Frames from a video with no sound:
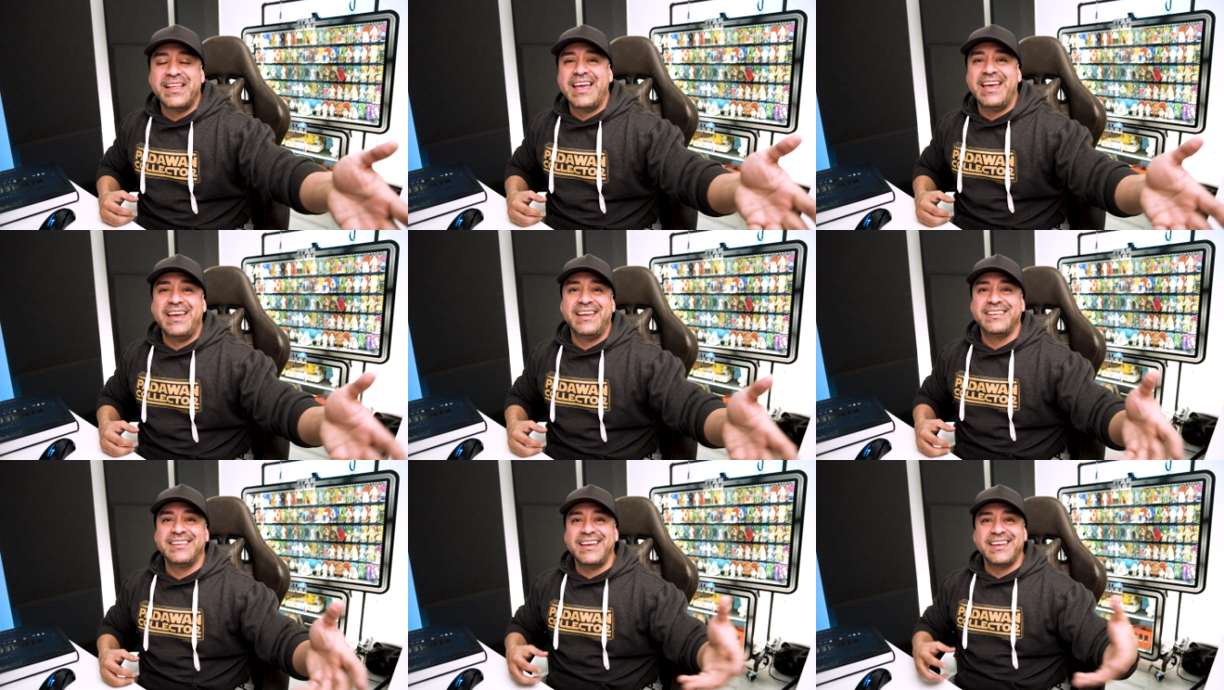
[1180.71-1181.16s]

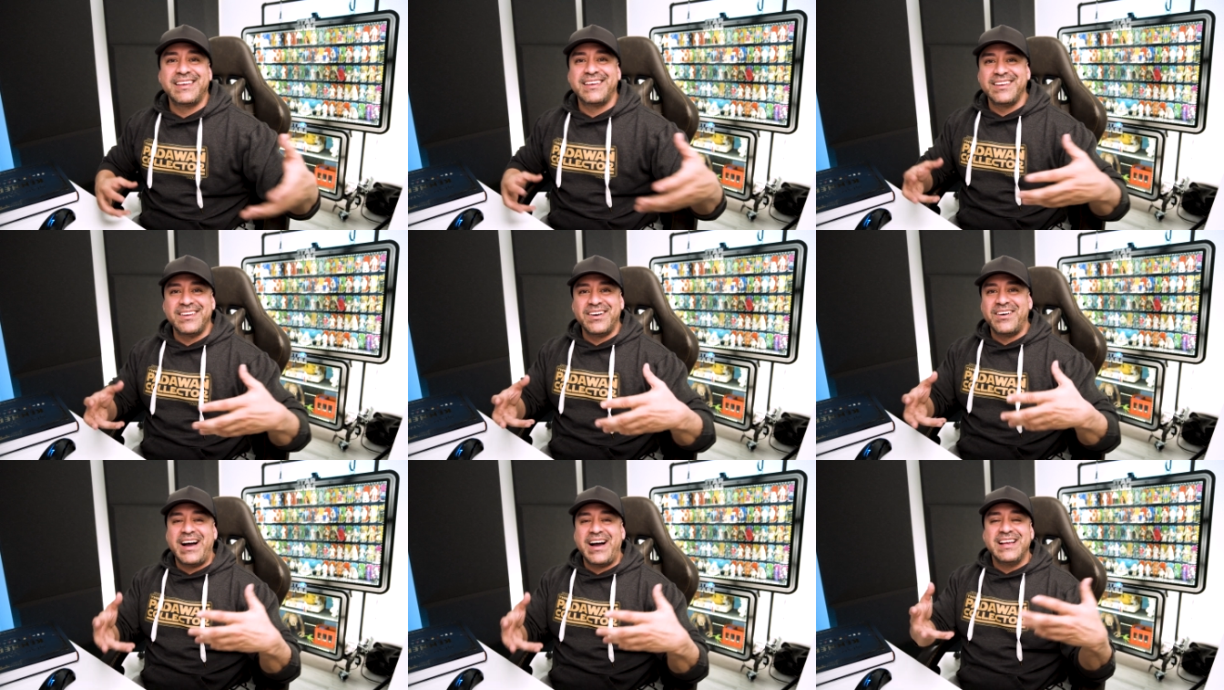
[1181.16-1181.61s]
and like,
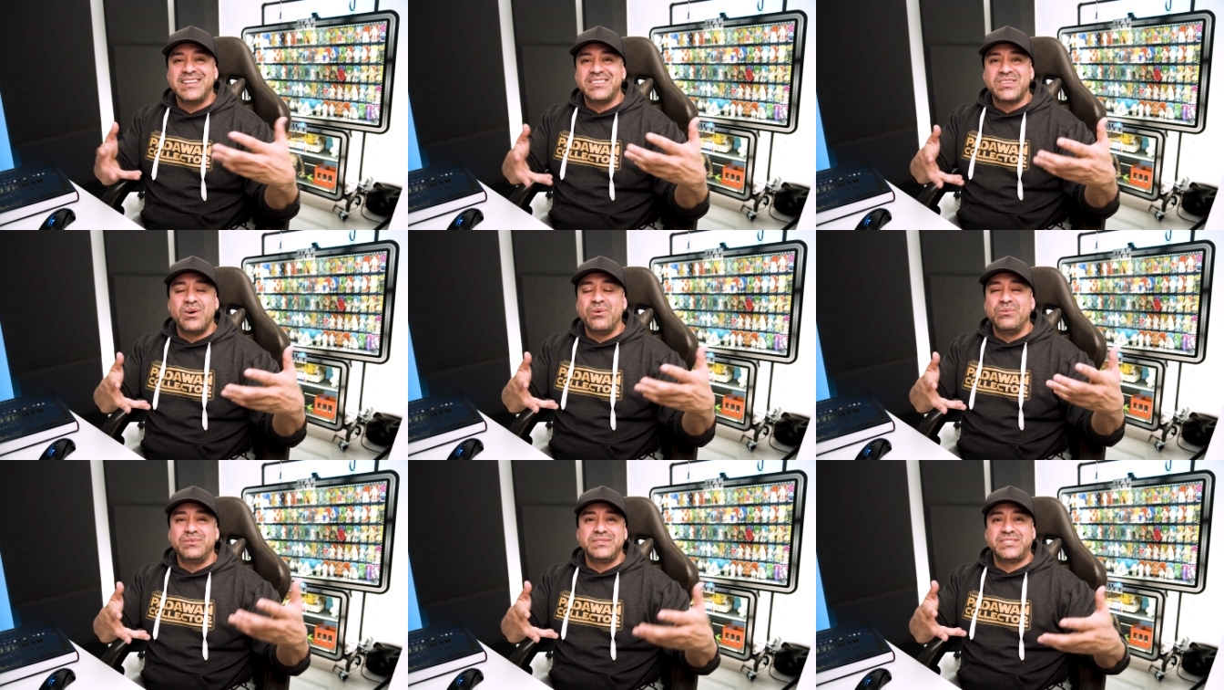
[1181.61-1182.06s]
you know, I
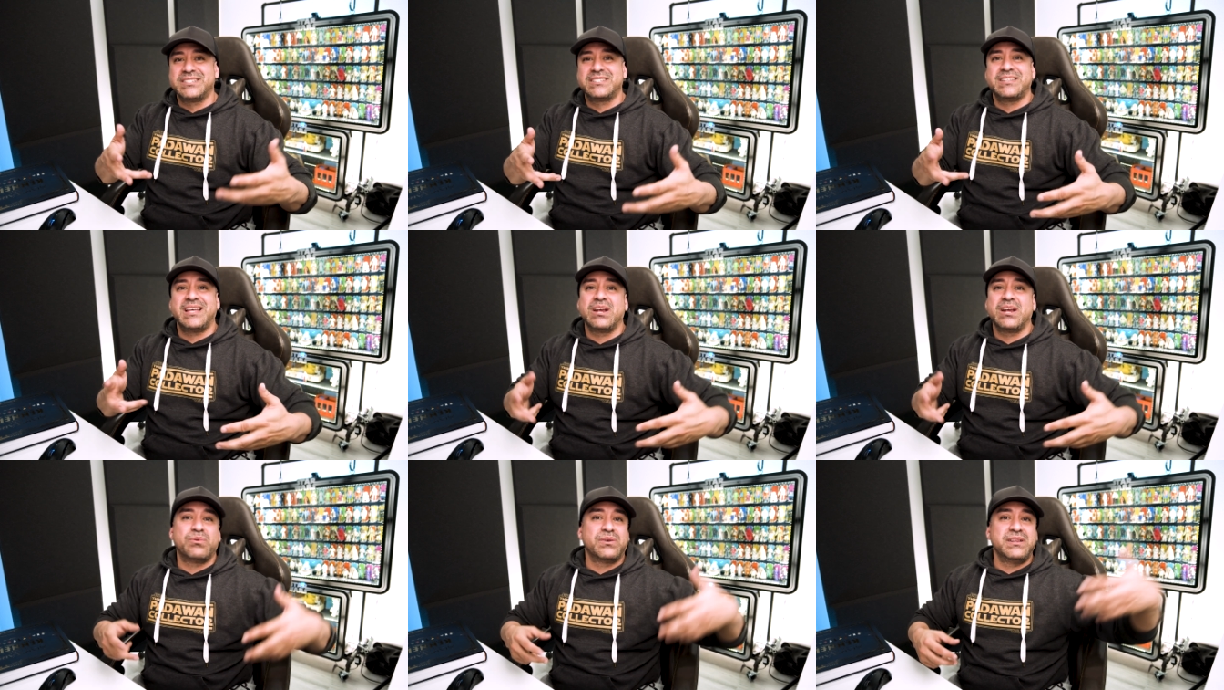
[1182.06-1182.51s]
don't just
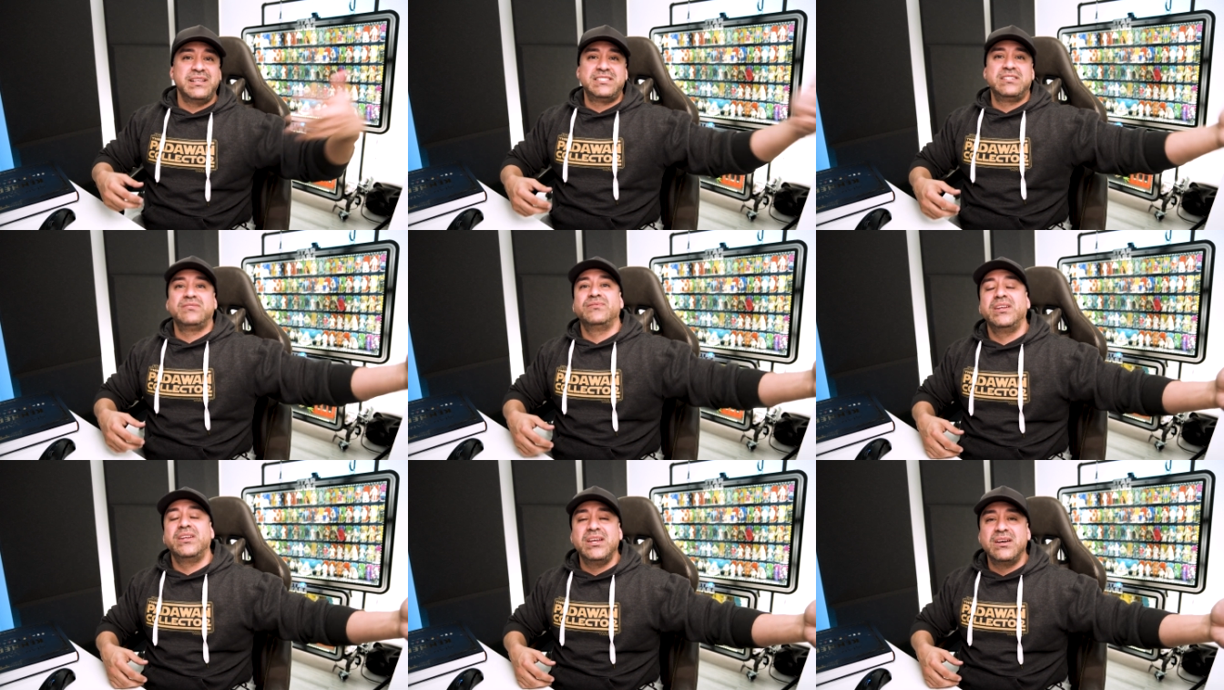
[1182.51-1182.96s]
like
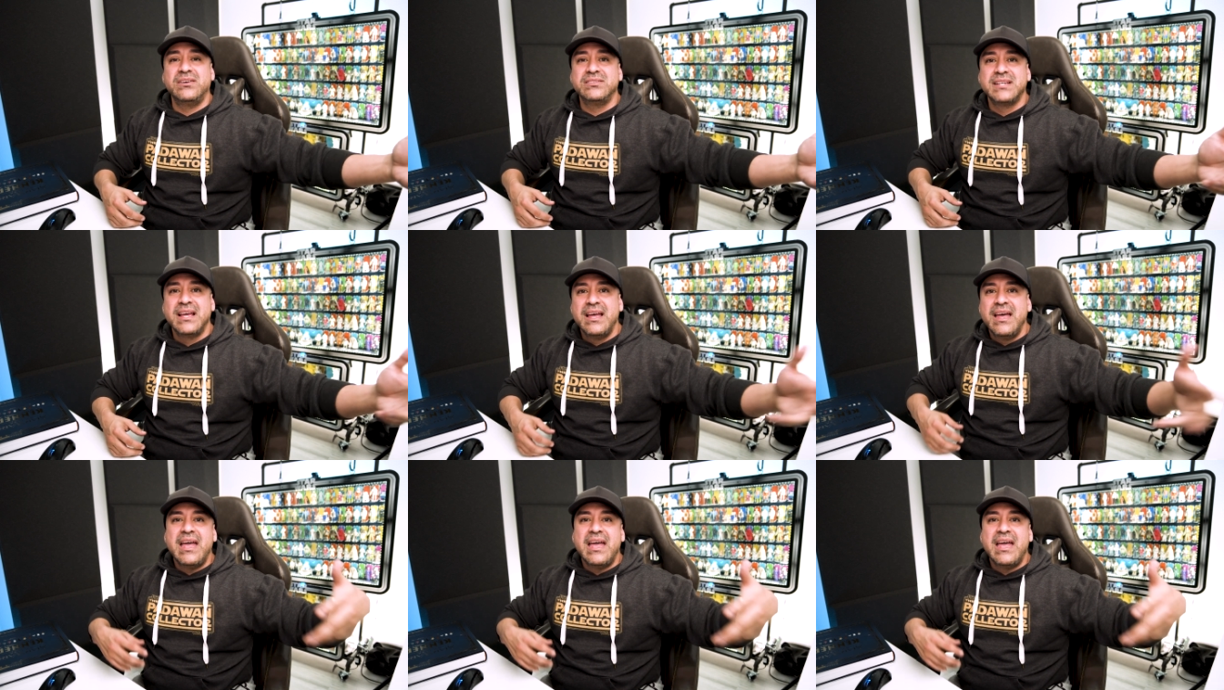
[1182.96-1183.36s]
releasing videos